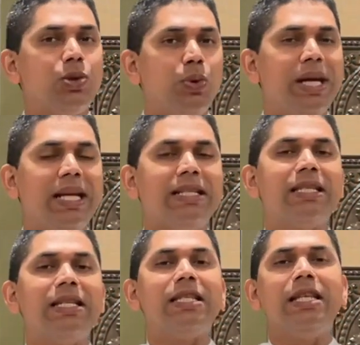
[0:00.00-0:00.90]
readings
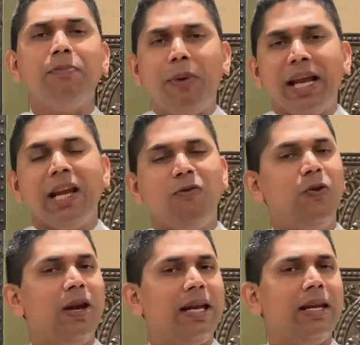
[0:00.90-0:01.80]
is the
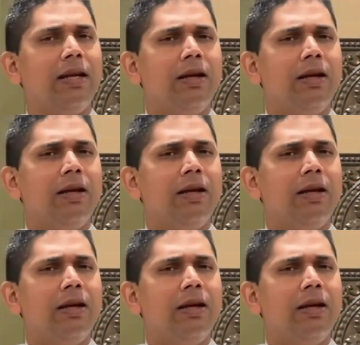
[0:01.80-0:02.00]
benevolent,